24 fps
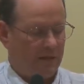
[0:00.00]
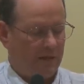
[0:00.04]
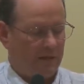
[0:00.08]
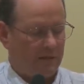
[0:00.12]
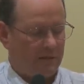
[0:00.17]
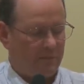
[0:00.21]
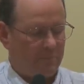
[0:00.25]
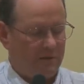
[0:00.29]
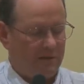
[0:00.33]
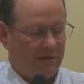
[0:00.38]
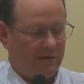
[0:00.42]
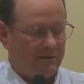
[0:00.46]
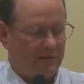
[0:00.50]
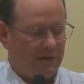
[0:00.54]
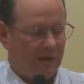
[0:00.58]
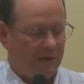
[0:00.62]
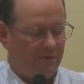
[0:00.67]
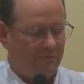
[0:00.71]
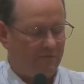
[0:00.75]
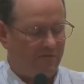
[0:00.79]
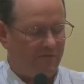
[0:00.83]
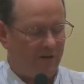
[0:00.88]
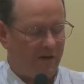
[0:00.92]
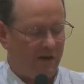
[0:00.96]
In the
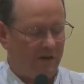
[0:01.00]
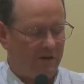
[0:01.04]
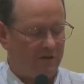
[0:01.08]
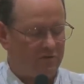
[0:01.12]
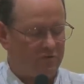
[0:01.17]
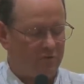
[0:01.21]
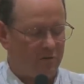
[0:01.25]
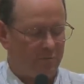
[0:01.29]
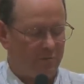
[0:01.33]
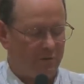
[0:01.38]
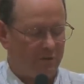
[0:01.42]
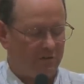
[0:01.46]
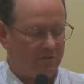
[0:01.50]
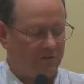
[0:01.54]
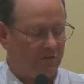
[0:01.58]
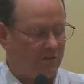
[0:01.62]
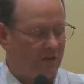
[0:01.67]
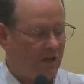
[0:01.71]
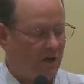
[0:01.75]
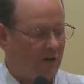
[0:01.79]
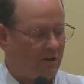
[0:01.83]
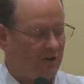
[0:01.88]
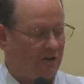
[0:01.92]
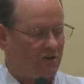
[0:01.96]
meantime, fires were built
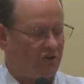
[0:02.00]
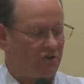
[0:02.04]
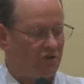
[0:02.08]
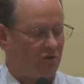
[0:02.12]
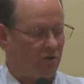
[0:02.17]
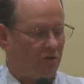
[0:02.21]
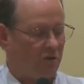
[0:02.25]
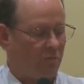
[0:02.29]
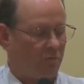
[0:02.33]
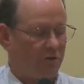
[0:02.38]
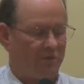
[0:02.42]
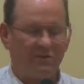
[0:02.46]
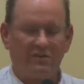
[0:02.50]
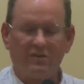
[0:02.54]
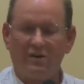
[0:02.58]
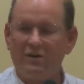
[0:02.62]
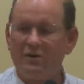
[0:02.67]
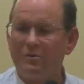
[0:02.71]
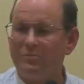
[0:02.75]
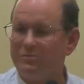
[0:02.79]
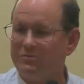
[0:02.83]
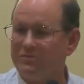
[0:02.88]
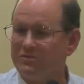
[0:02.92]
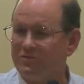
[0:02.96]
along the shore with
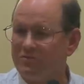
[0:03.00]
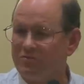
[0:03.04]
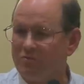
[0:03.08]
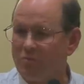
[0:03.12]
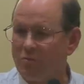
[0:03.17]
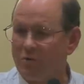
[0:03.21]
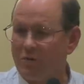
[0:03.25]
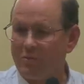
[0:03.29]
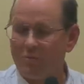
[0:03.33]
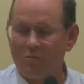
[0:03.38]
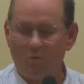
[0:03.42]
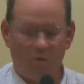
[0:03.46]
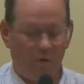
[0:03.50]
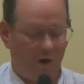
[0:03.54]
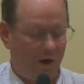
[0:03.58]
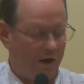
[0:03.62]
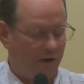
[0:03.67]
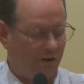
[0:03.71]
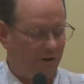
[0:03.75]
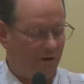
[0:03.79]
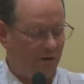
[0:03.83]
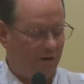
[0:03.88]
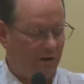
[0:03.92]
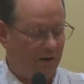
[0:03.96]
tubs of warm
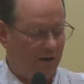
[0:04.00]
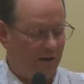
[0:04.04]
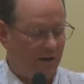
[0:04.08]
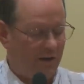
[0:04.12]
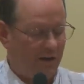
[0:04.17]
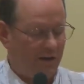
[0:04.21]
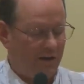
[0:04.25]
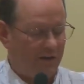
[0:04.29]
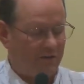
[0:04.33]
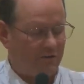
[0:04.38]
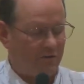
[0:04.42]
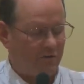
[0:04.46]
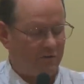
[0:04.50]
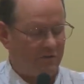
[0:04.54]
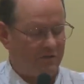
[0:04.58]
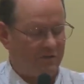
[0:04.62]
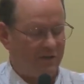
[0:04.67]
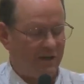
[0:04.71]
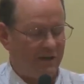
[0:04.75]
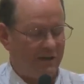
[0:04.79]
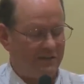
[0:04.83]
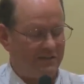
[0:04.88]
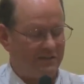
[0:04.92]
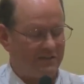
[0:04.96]
water to
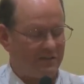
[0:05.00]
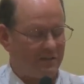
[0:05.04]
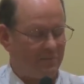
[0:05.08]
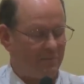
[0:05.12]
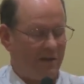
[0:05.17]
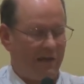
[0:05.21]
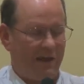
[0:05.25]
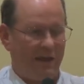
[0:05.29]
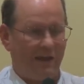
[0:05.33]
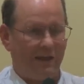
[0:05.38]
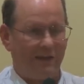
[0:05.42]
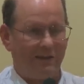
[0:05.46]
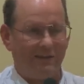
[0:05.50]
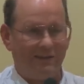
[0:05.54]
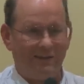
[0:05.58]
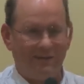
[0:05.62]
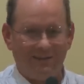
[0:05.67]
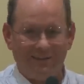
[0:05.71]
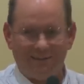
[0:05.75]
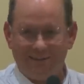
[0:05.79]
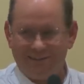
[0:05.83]
entice the, man